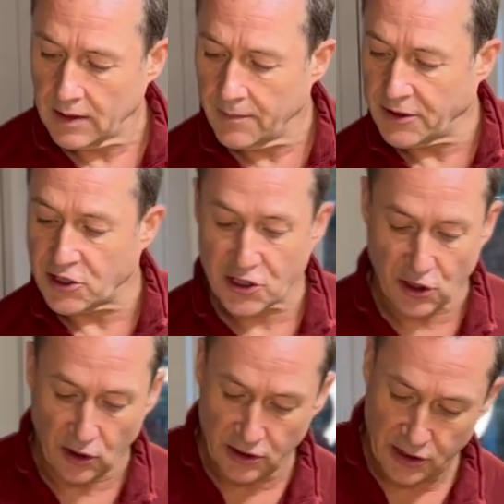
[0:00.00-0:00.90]
Pinch of
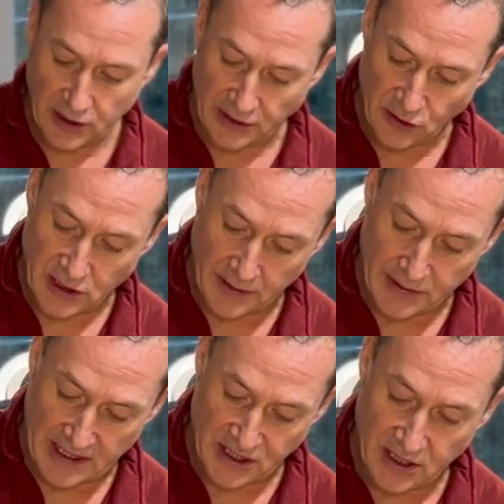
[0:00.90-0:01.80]
salt, I'm using a
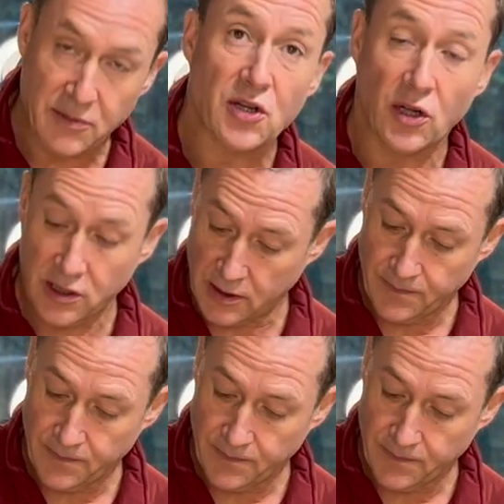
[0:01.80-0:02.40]
potassium salt.